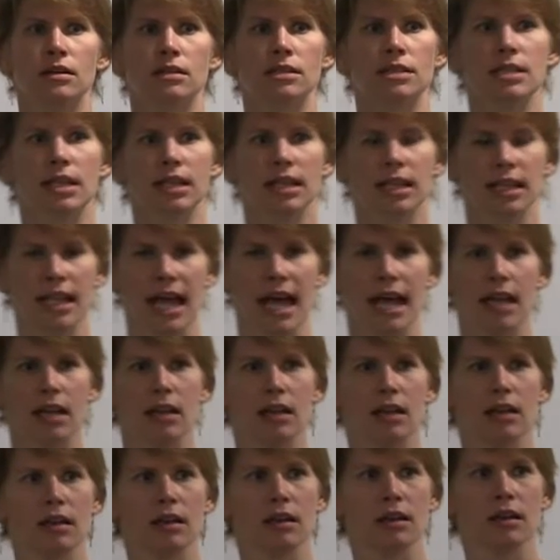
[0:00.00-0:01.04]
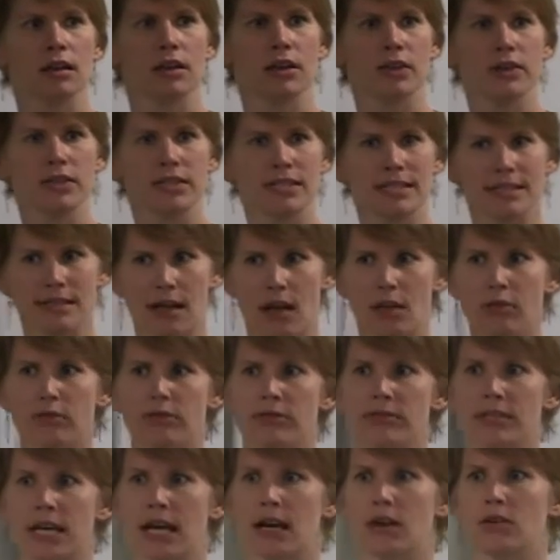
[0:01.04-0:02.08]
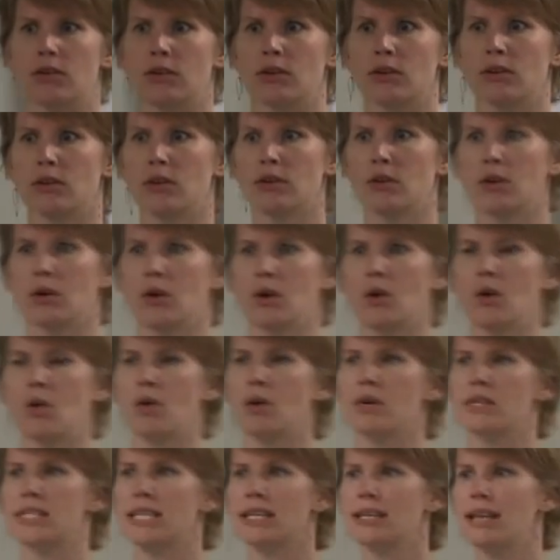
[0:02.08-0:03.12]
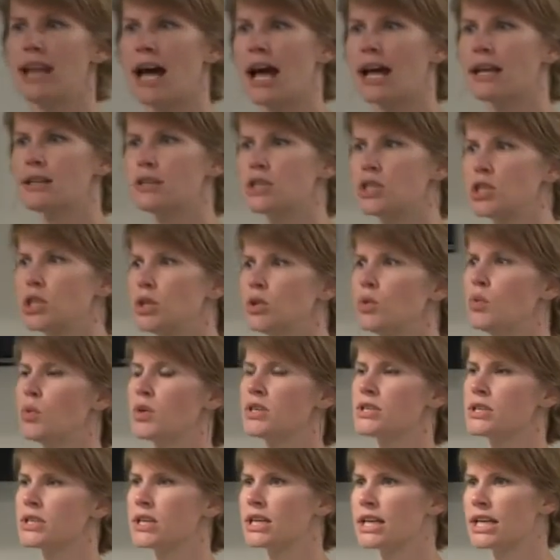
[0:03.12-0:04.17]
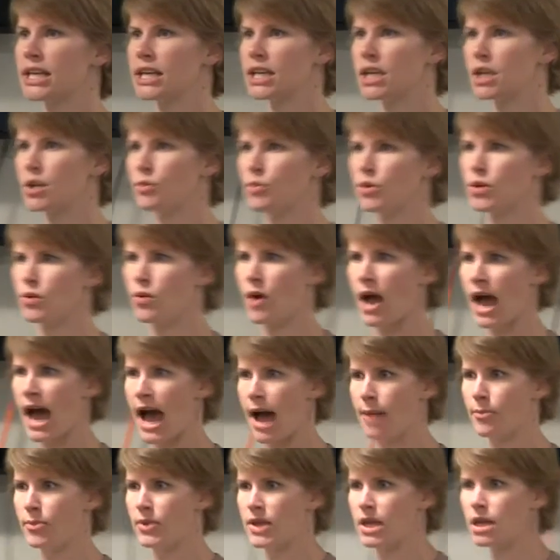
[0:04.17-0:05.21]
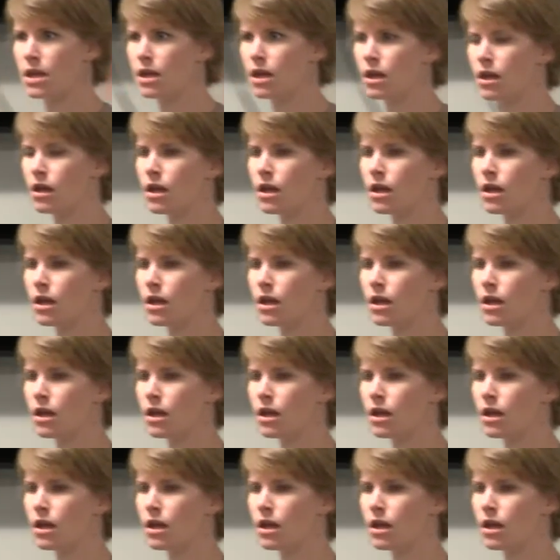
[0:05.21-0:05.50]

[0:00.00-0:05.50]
to let yourself down? Or to not do what's going to keep you happy,